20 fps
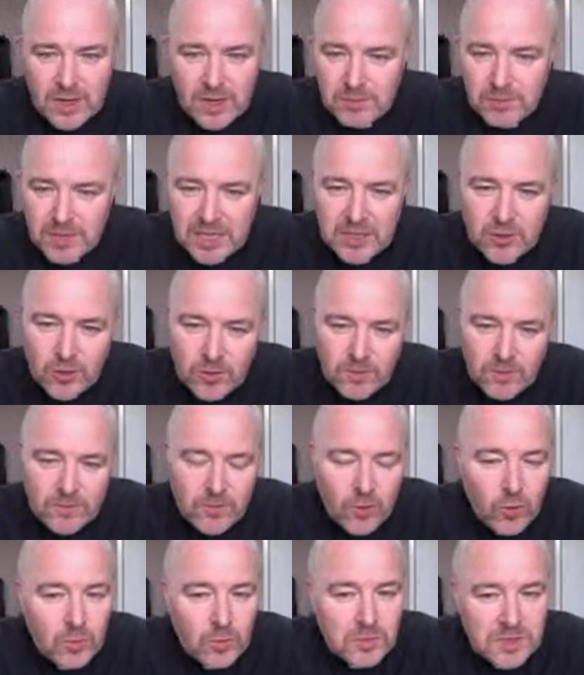being
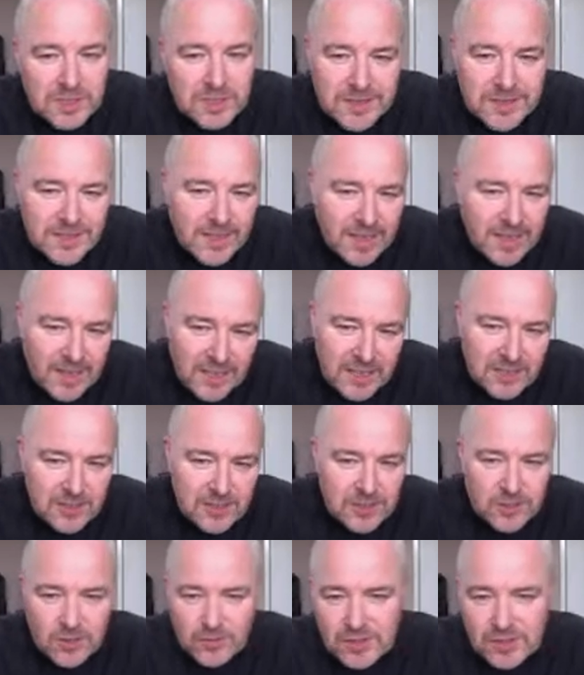conformed to the
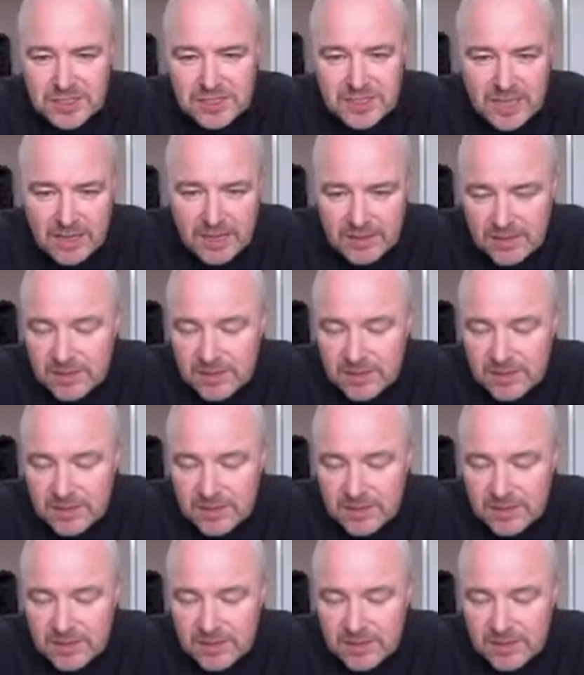likeness of his death